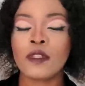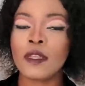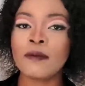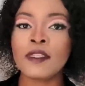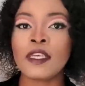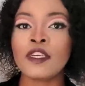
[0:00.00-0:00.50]

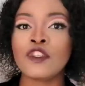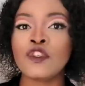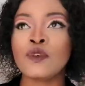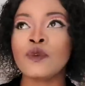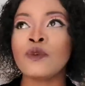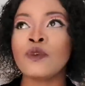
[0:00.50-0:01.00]
let me say
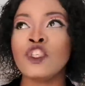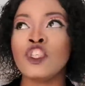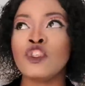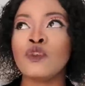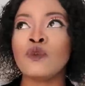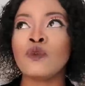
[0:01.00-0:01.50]
to
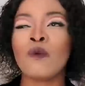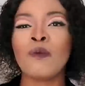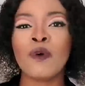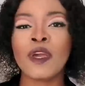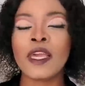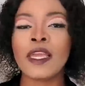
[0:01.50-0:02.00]
you,
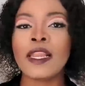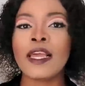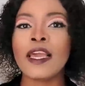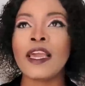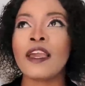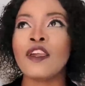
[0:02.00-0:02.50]

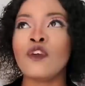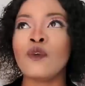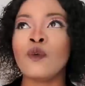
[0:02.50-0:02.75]
upogile,